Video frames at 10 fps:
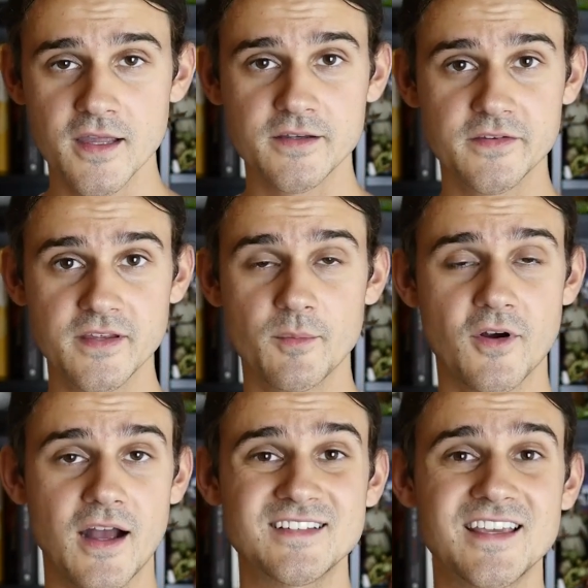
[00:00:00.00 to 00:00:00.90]
To
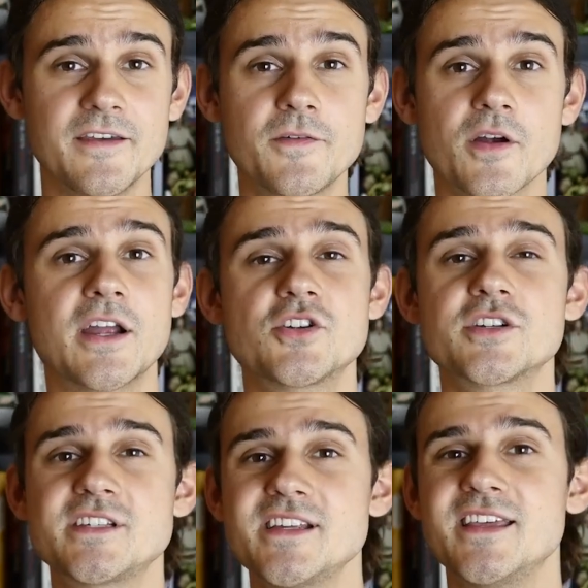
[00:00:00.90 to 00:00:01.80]
summarize, if you're
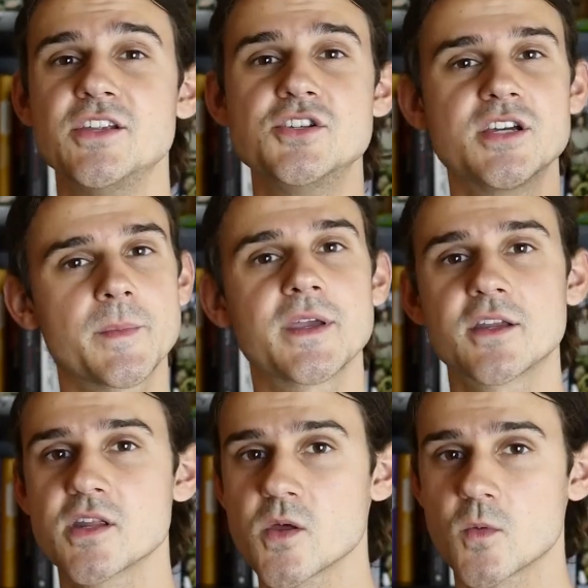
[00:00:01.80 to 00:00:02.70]
interested in jumping
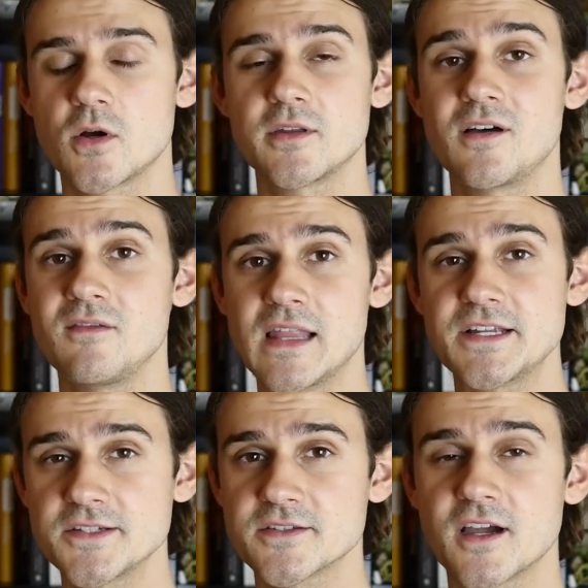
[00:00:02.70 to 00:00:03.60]
into the world of
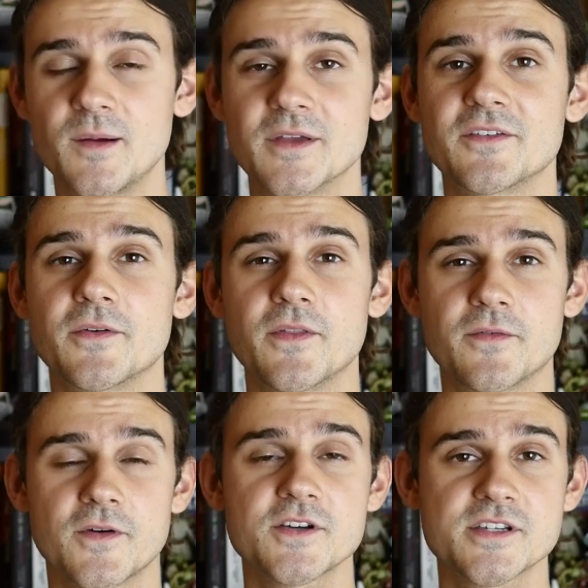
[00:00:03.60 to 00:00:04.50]
Legends comics for the
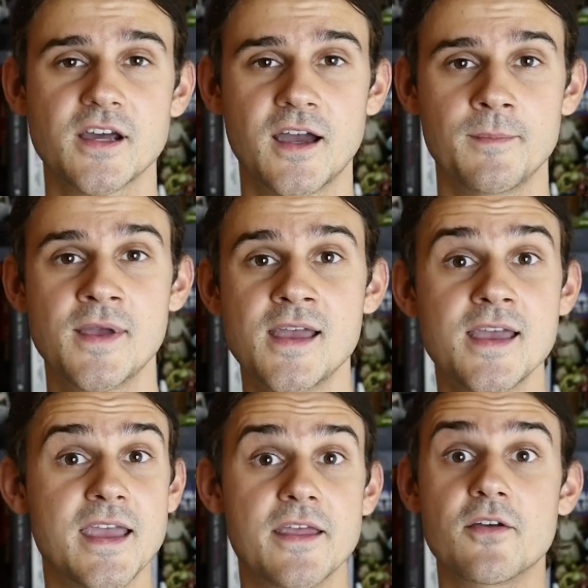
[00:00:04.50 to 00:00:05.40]
first time,
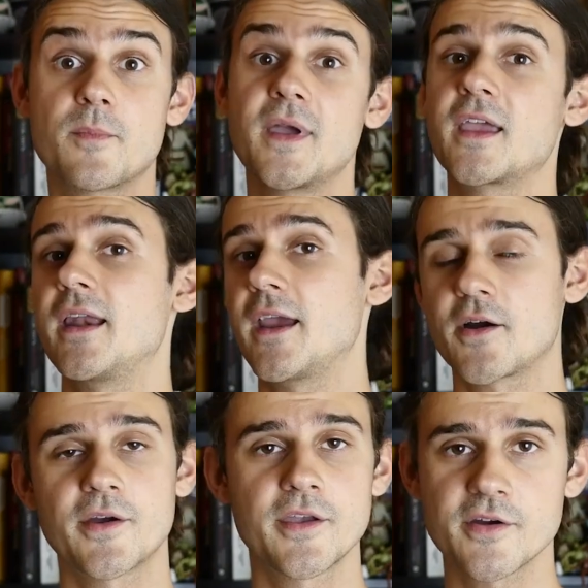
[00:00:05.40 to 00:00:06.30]
either pick an
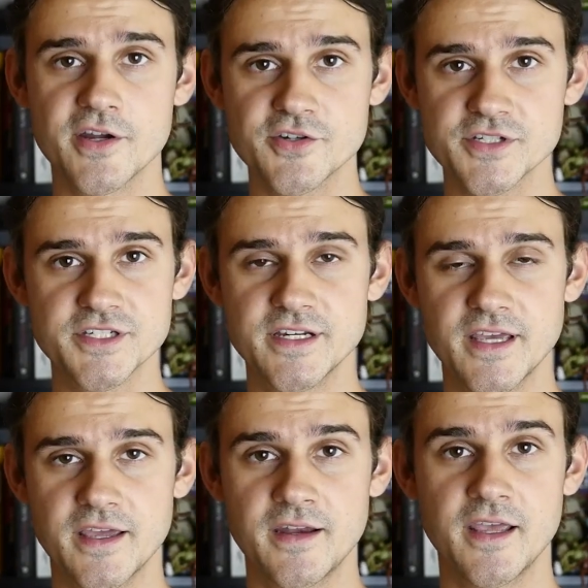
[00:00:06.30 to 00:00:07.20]
era you're interested
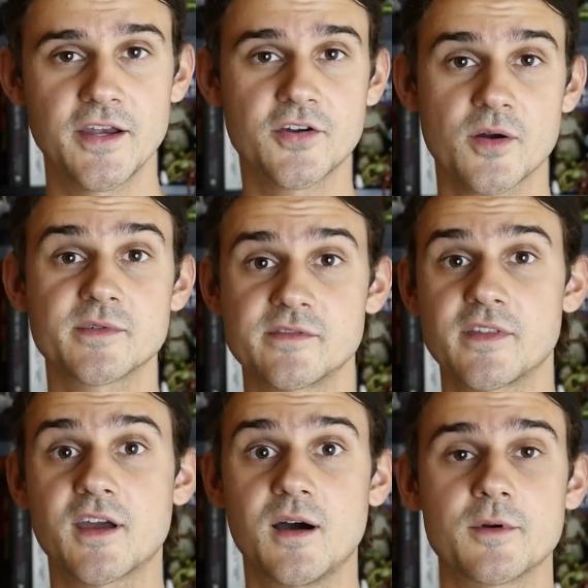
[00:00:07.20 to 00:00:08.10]
in terms of
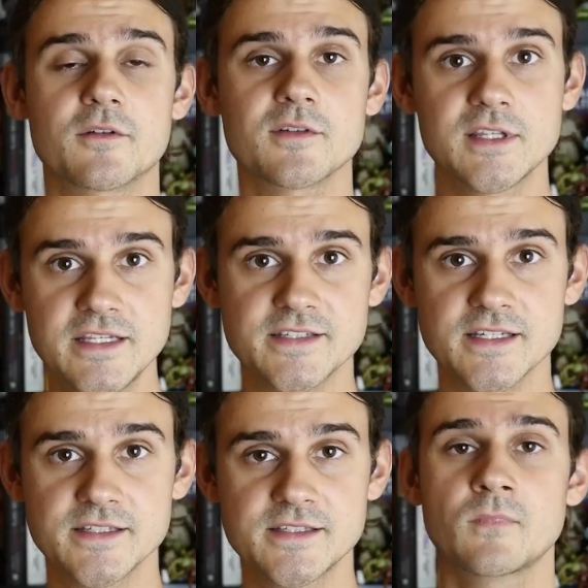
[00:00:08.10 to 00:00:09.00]
the comic
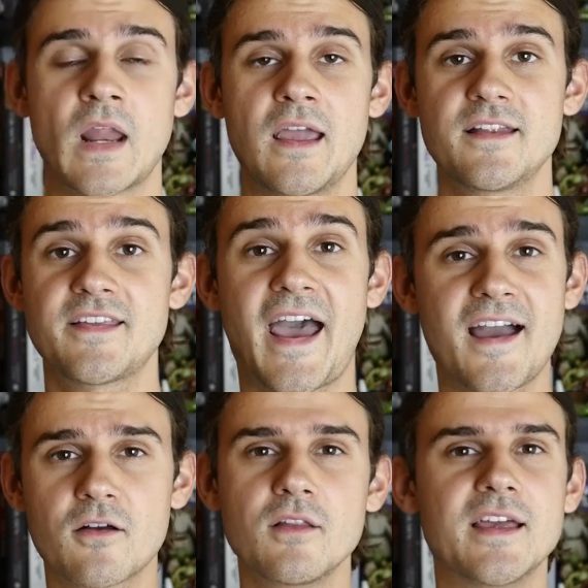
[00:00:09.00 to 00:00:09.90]
releases,
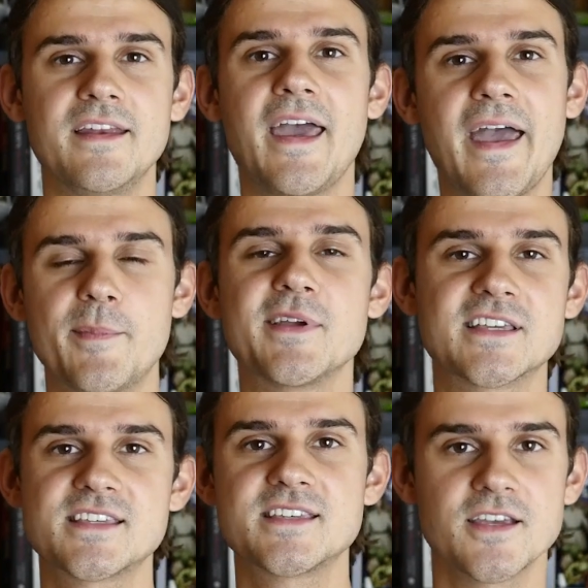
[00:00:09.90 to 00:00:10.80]
tackle an epic
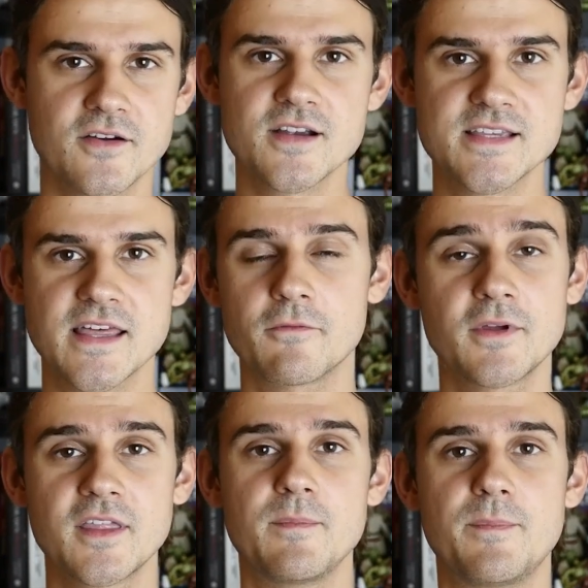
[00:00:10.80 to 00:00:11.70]
series that
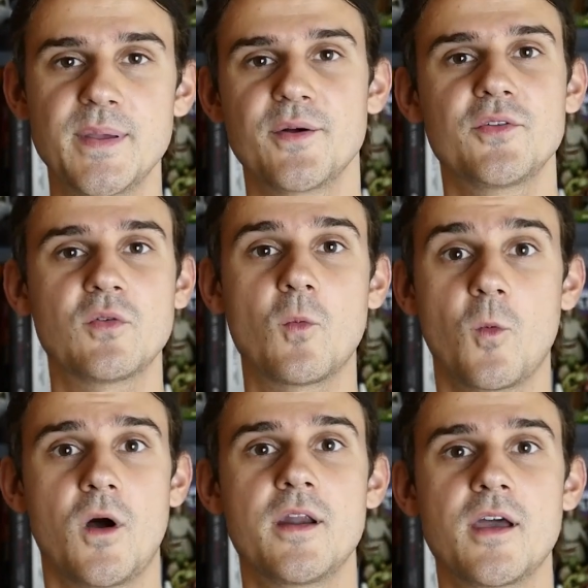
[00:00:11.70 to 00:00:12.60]
really builds
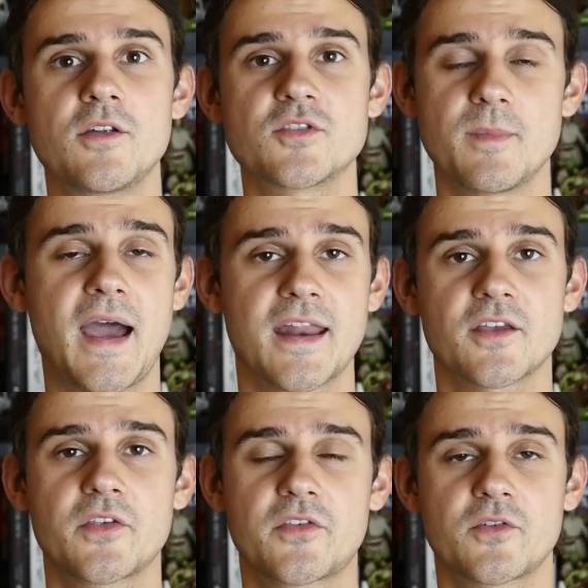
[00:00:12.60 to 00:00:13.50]
one
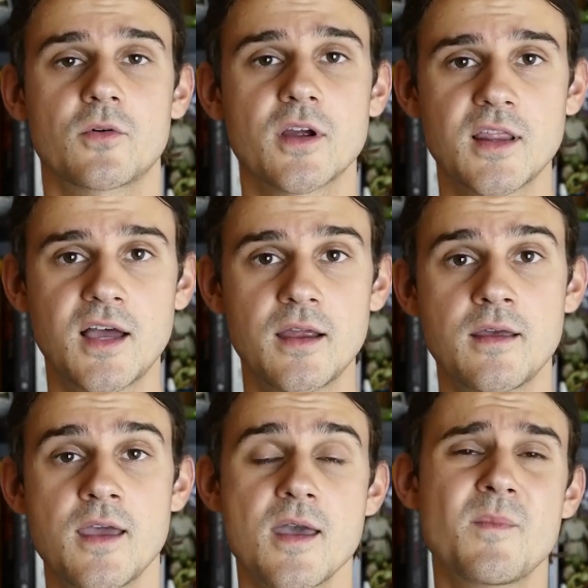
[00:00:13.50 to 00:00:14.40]
dramatic
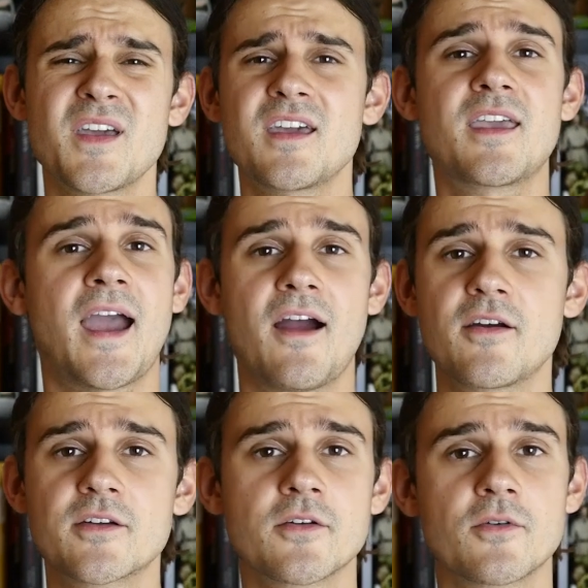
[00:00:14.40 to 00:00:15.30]
storyline, pick a
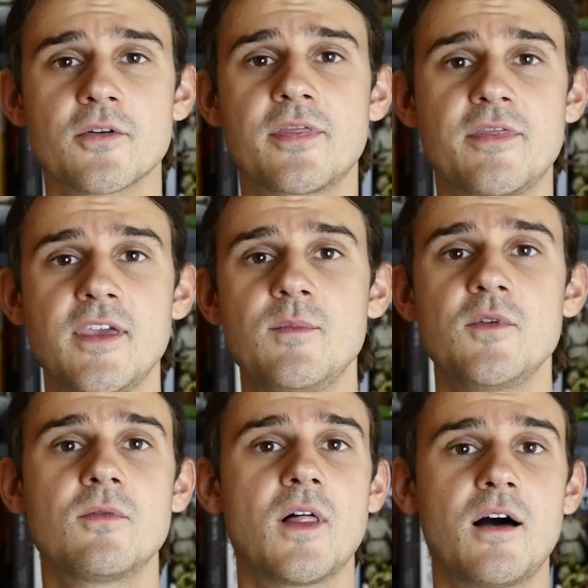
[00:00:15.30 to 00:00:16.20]
character or theme
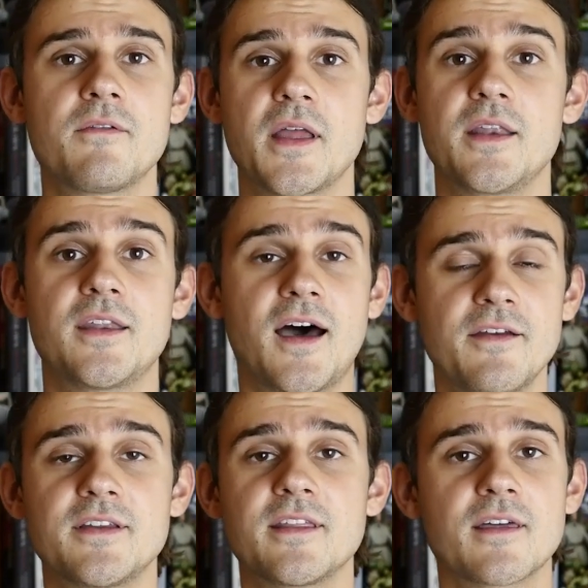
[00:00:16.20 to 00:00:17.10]
you love and
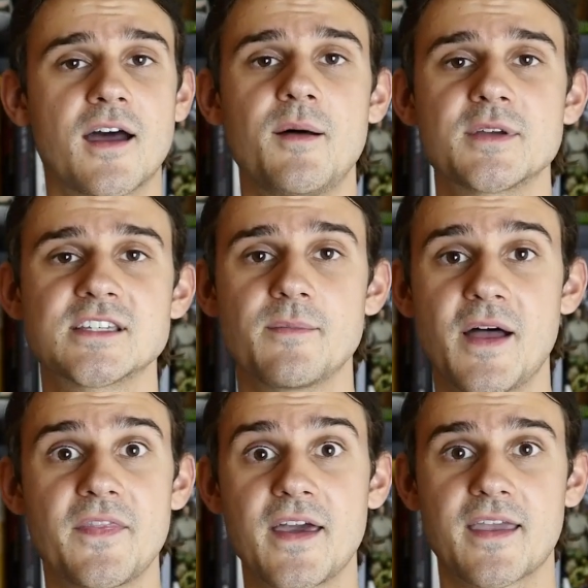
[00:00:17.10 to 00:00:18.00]
dive into the comics
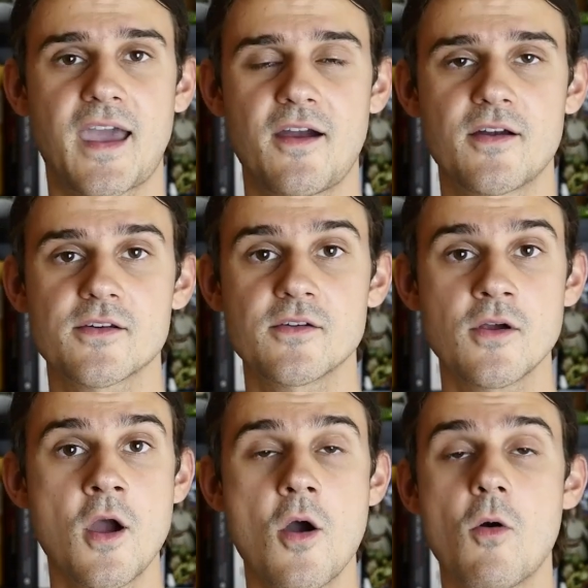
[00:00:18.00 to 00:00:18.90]
about that
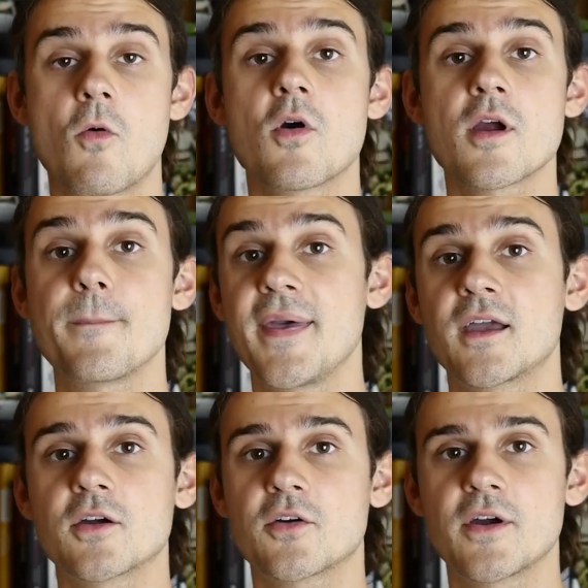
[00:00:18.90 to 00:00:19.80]
character, or
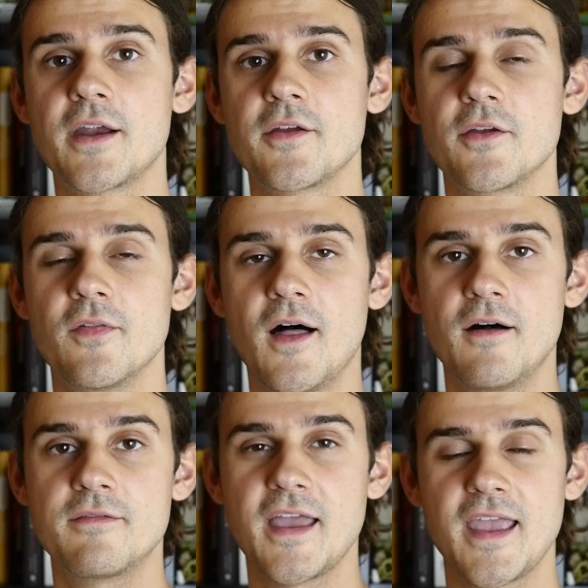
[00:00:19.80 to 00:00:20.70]
pick a creator you
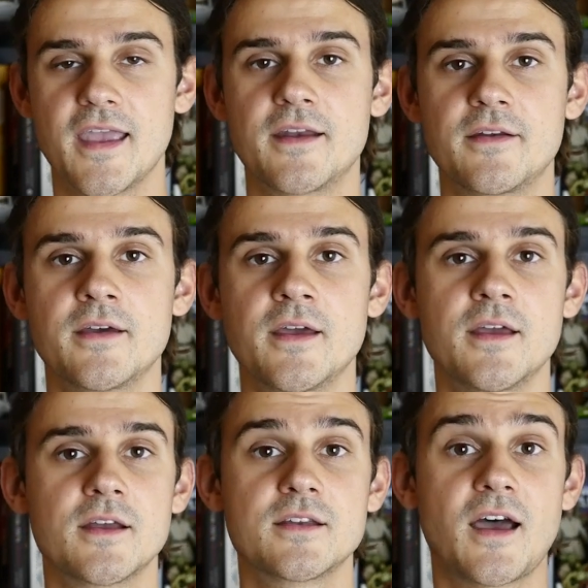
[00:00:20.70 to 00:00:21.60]
love and
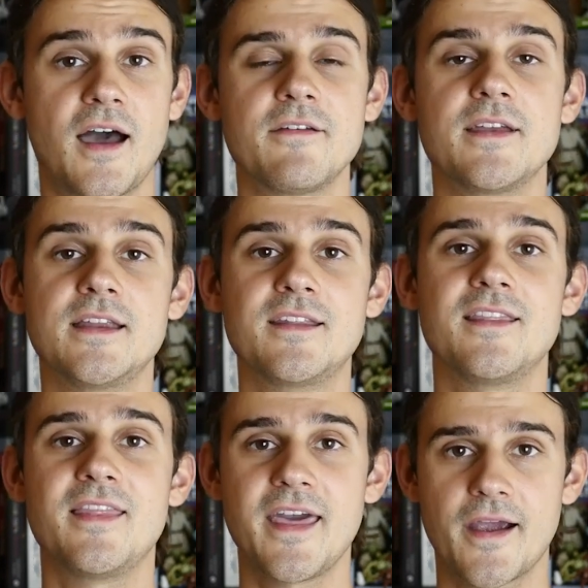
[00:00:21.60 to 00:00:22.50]
dive into
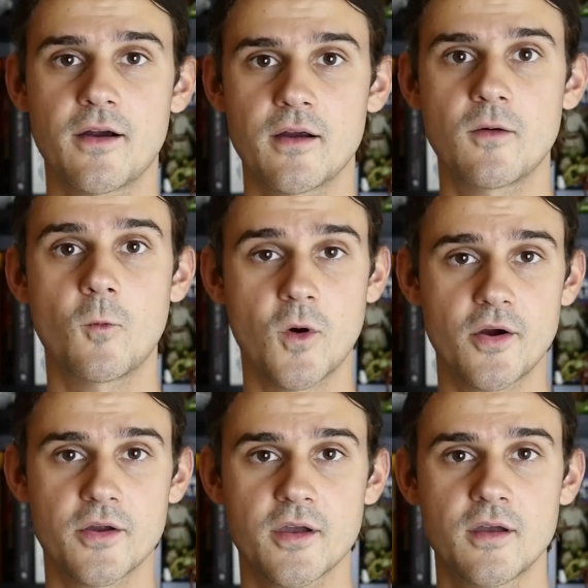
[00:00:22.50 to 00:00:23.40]
their
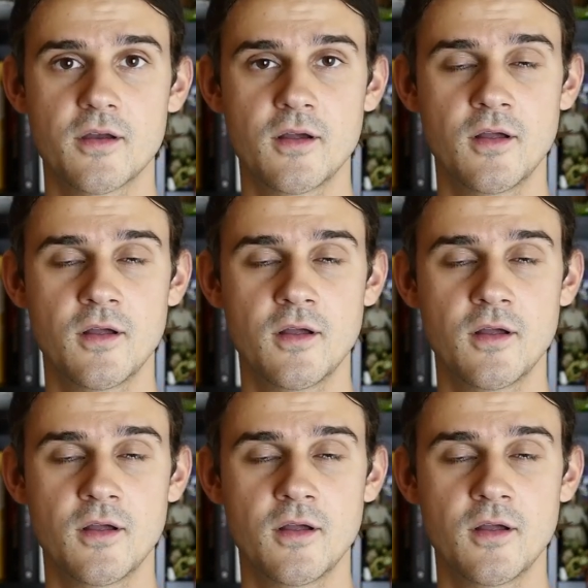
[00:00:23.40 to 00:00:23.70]
work.